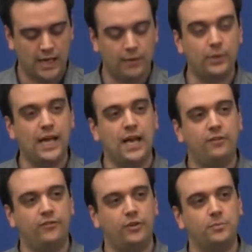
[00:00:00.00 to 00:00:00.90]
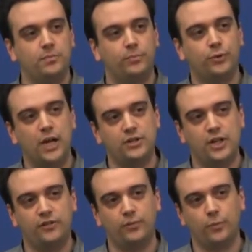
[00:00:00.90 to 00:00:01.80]
And we have some
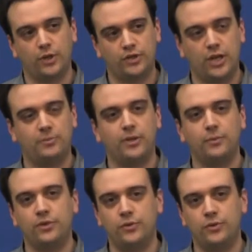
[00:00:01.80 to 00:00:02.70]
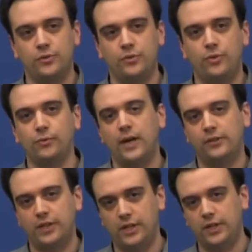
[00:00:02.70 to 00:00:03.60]
projects and workshops that we do
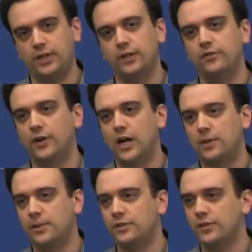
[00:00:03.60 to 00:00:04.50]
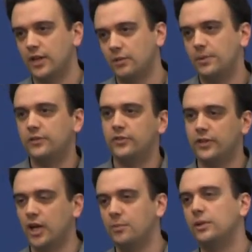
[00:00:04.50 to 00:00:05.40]
throughout the year for occupational therapists
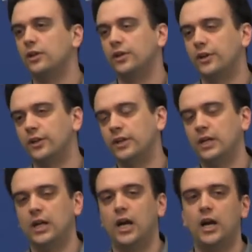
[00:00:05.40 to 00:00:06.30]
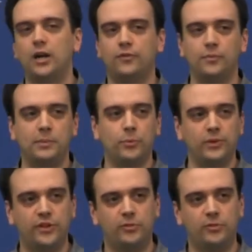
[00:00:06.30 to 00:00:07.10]
to come and learn, for people with